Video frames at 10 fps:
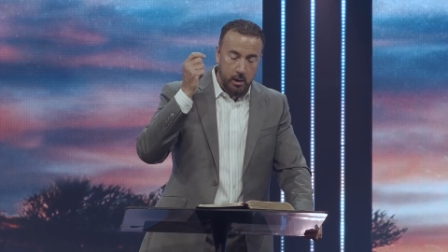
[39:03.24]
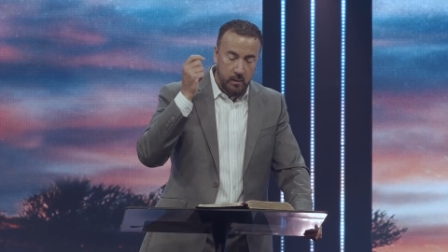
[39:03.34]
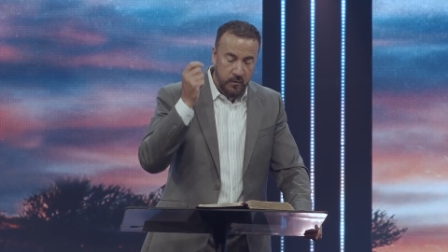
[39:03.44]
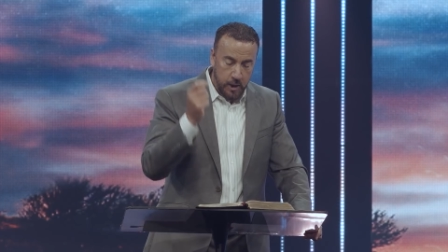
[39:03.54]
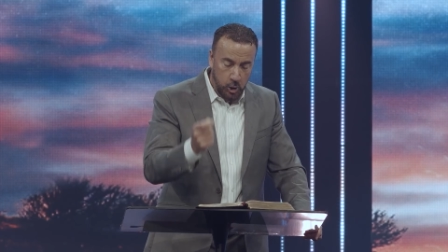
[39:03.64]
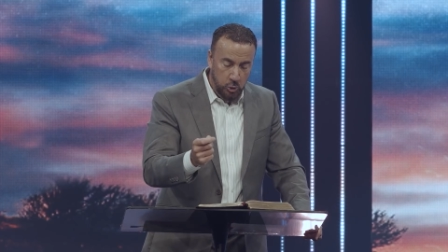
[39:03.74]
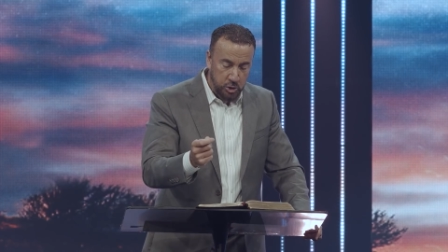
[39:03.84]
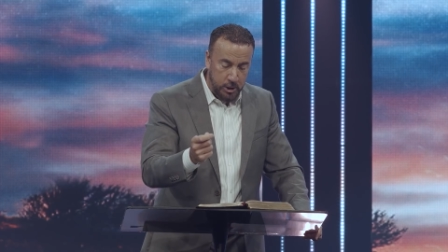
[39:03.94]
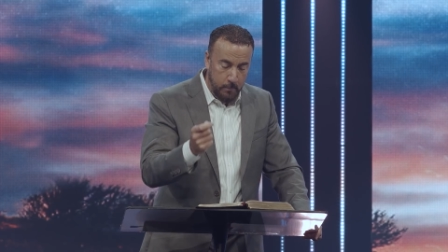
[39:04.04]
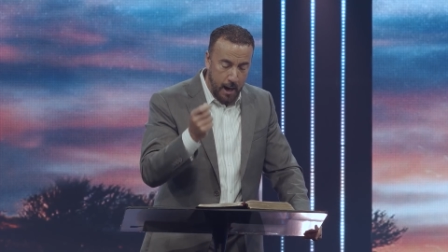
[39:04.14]

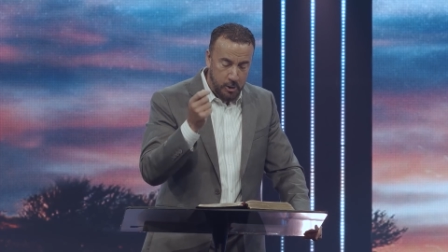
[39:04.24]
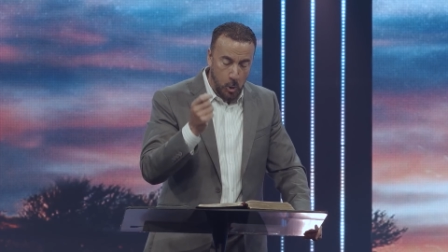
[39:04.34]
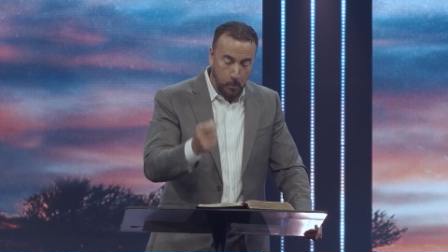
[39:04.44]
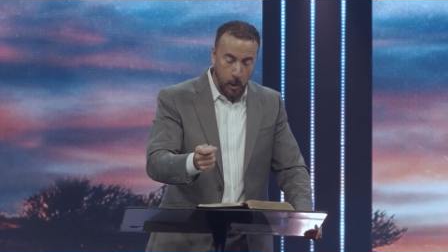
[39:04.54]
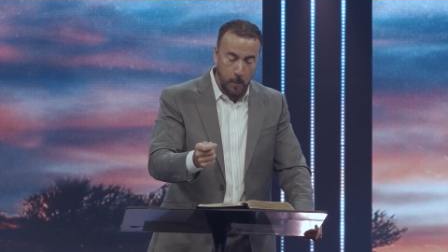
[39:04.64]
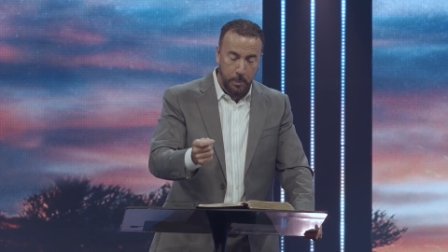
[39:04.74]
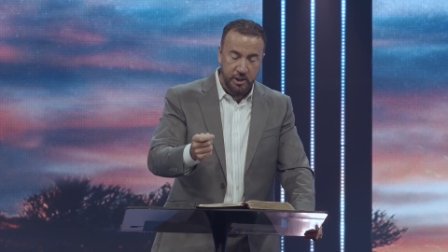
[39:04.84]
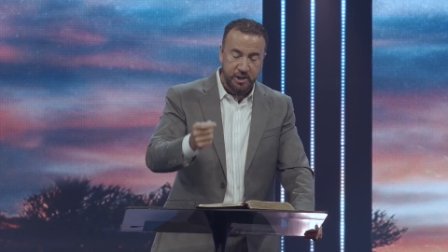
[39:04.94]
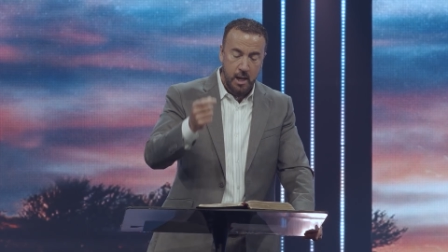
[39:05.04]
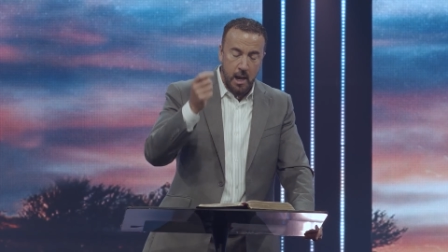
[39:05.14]
confused about your
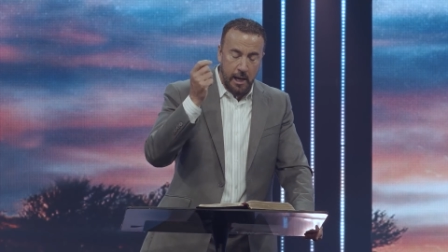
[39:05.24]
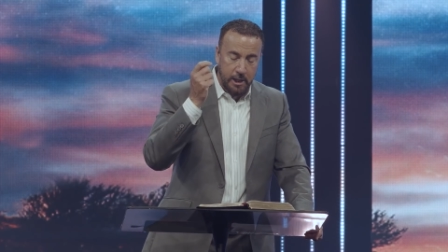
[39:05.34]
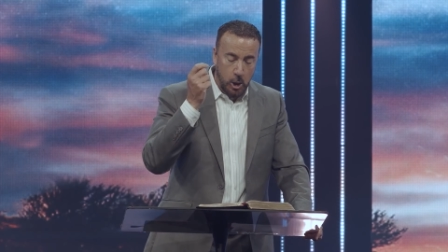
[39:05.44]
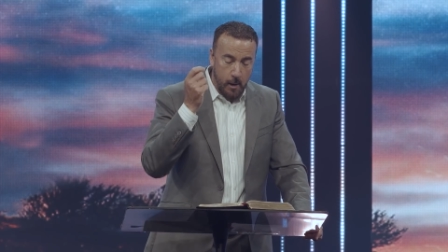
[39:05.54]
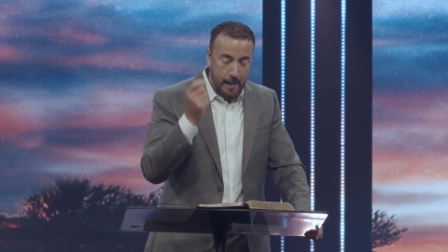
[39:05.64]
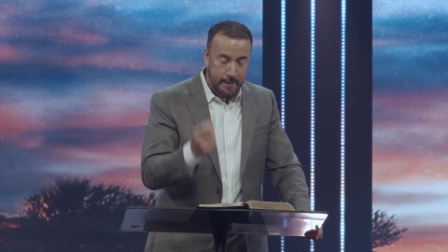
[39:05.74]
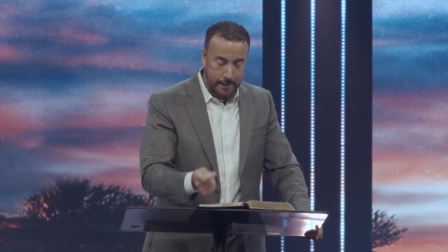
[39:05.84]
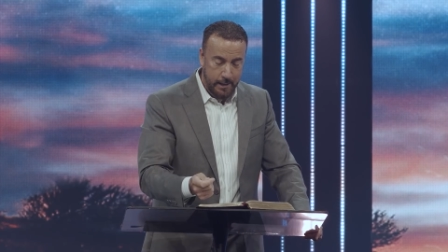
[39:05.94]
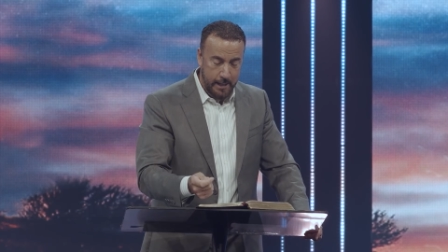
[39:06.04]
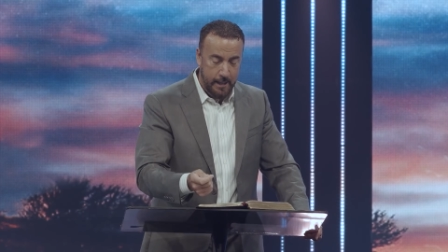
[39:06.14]
purpose and your
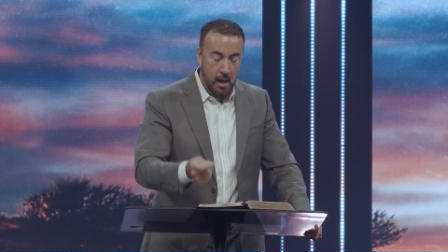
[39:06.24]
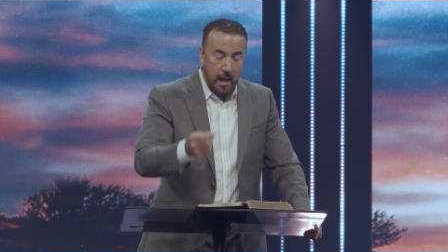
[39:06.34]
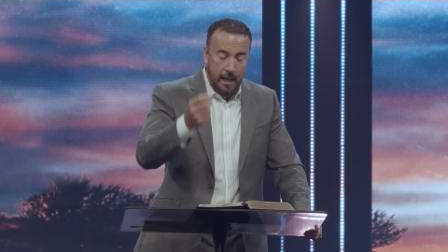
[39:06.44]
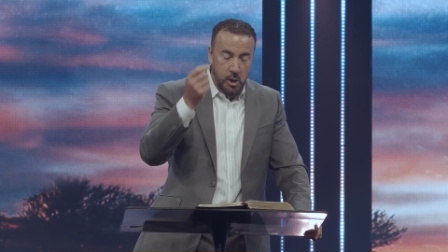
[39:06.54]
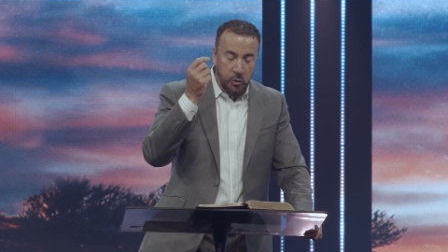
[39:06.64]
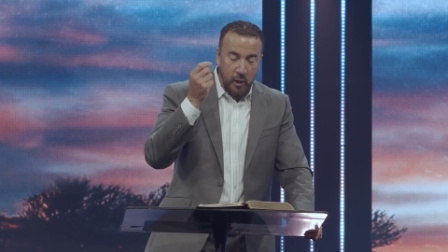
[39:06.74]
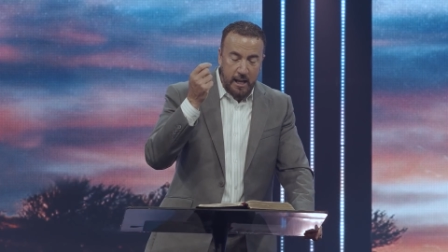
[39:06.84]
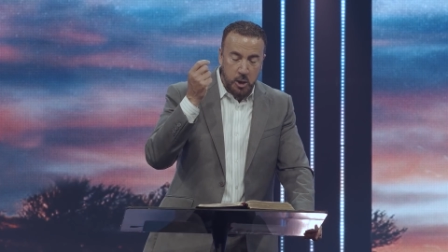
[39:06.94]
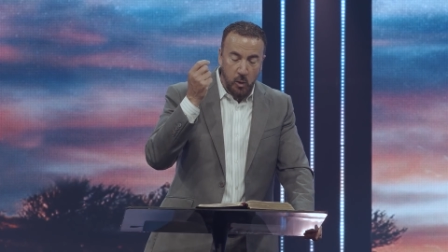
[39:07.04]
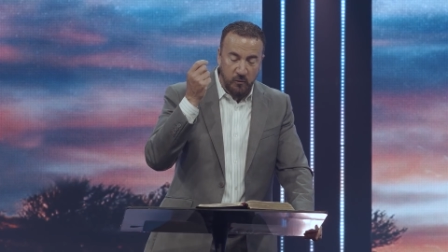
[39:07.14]
identity, and you
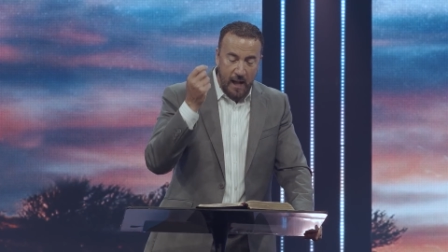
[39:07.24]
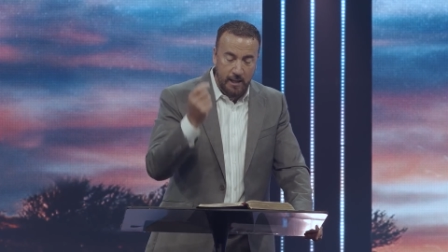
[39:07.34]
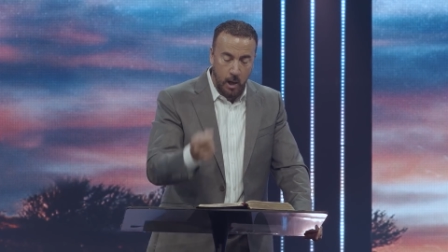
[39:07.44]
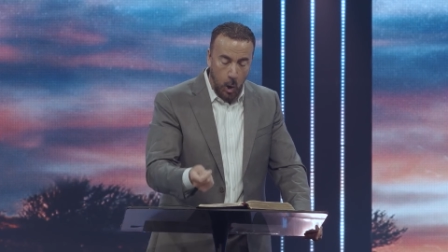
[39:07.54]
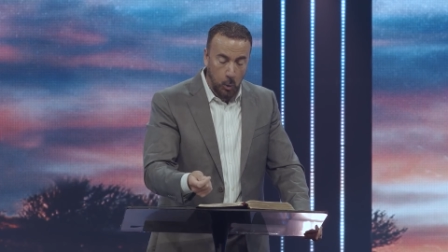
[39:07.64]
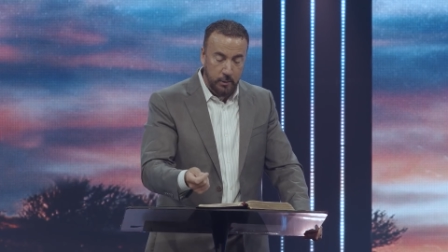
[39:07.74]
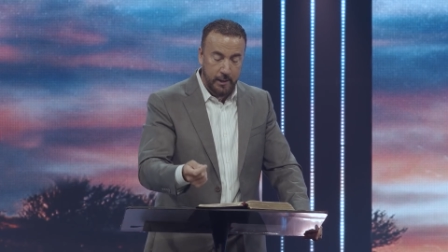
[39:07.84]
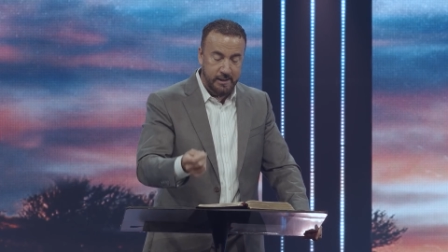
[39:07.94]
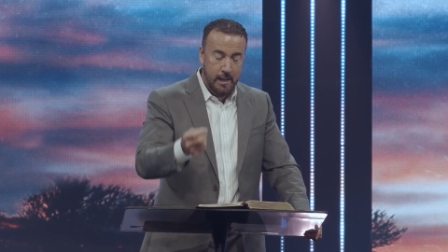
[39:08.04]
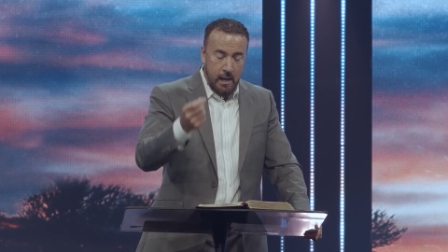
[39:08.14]
think you'll find
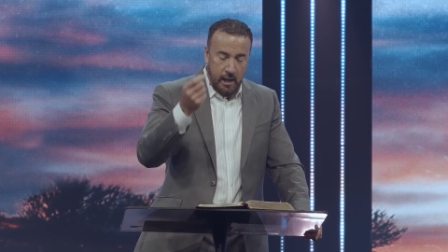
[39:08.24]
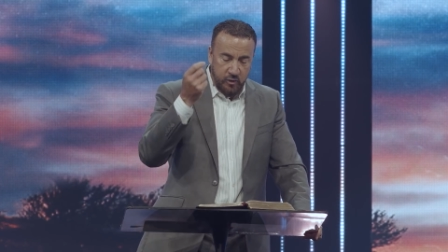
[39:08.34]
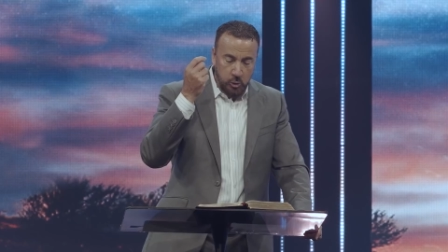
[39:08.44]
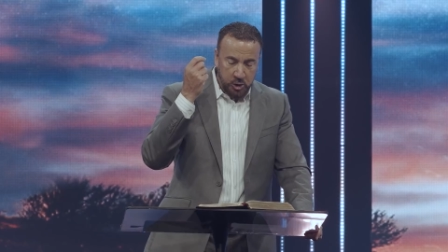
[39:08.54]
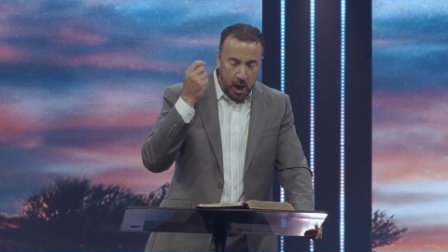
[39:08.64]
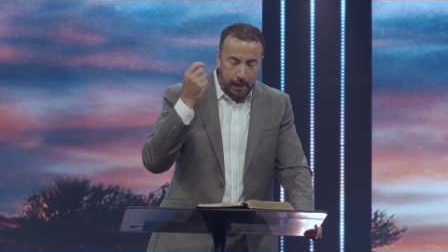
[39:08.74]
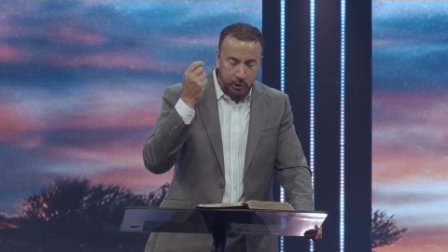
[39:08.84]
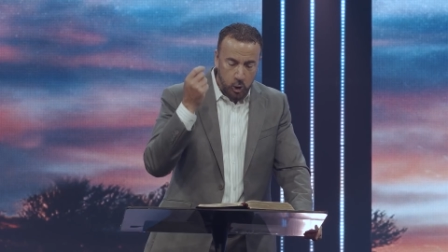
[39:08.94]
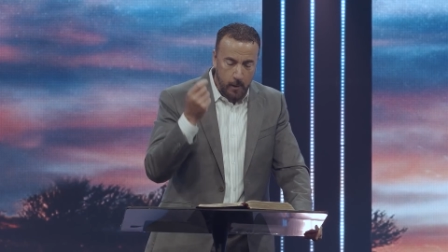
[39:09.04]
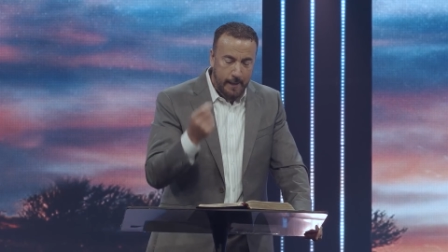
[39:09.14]
wholeness if you
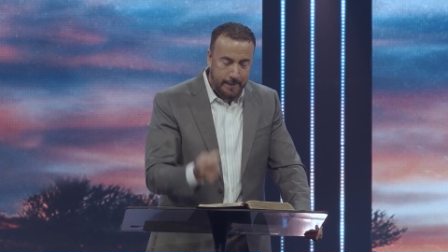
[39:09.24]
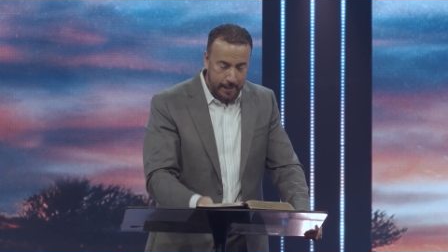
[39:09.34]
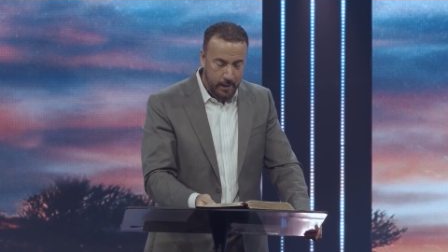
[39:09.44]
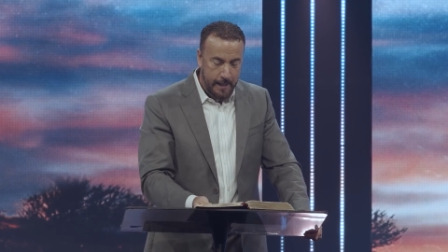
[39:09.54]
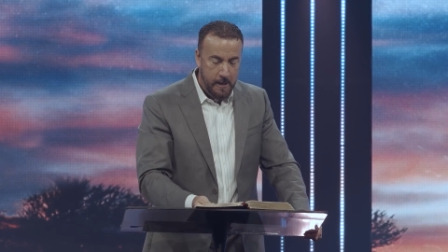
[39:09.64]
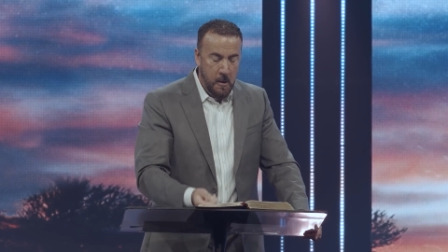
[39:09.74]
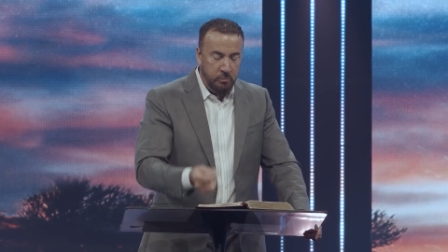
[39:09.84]
change your identity,